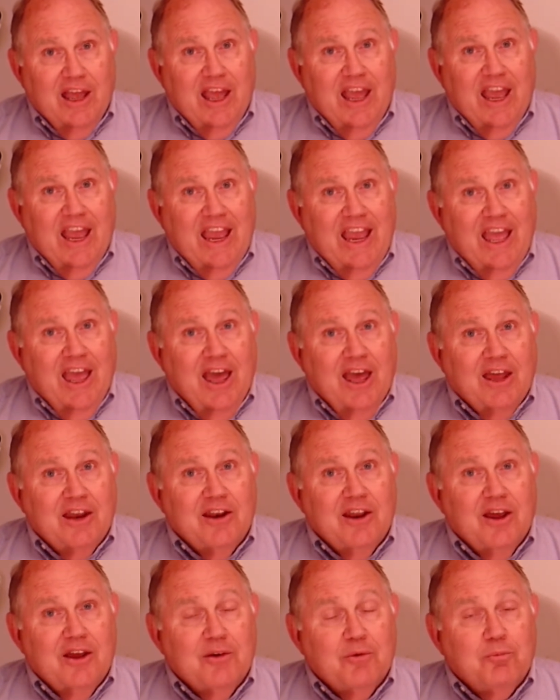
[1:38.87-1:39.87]
And
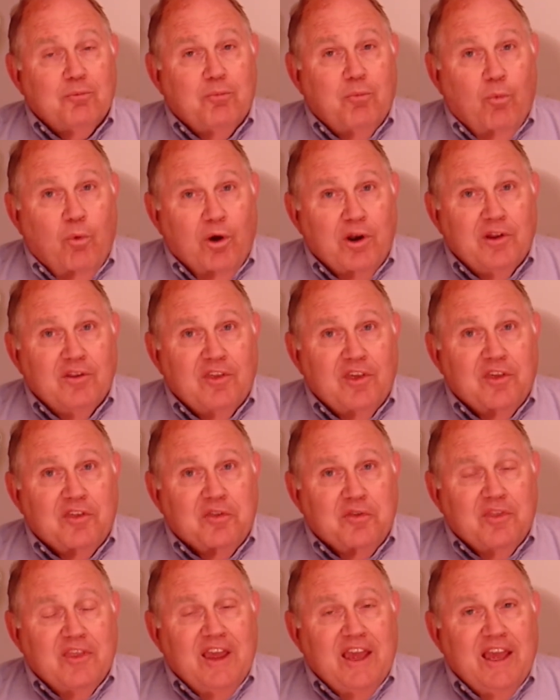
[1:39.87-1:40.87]
one of the
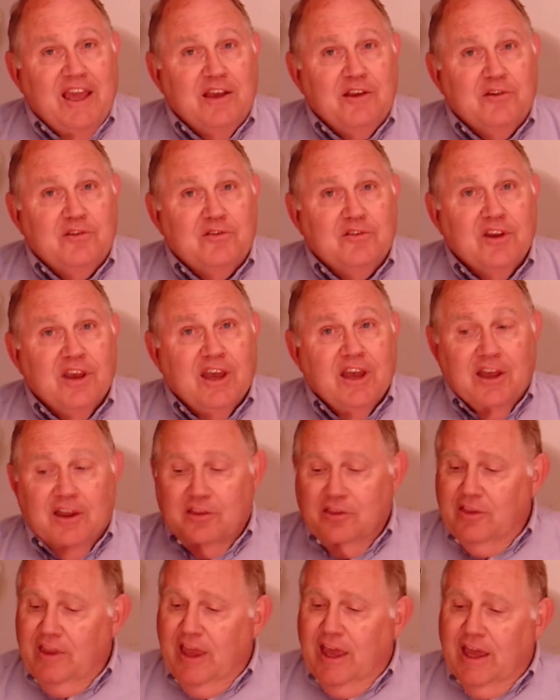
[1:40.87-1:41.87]
things
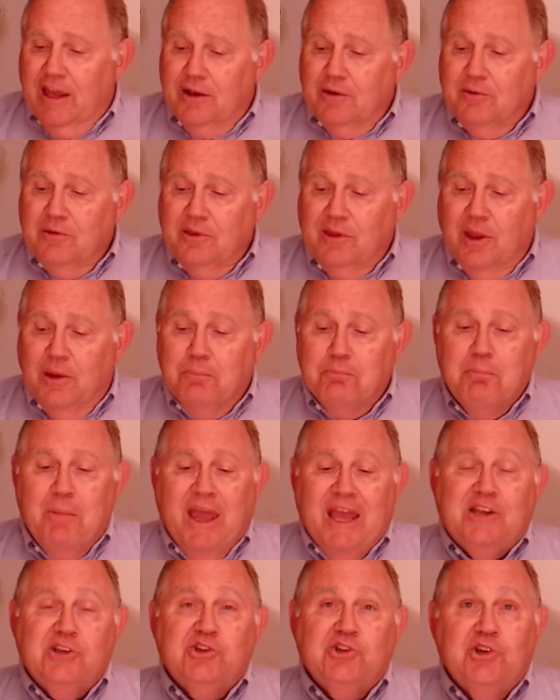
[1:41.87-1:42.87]
that
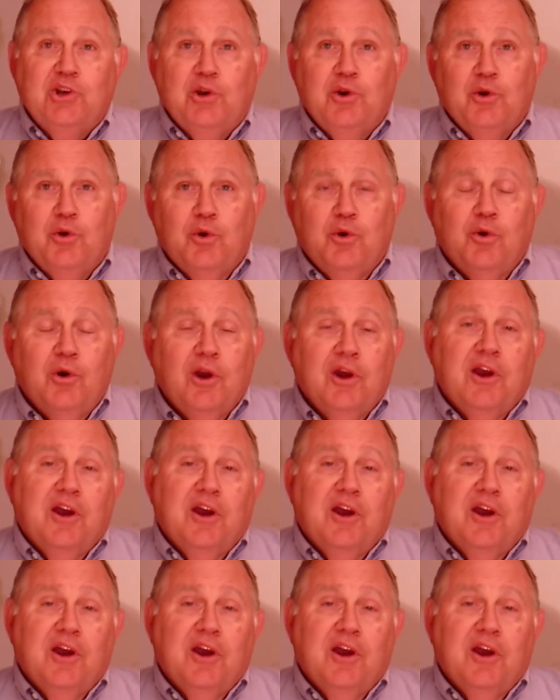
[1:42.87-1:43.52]
makes you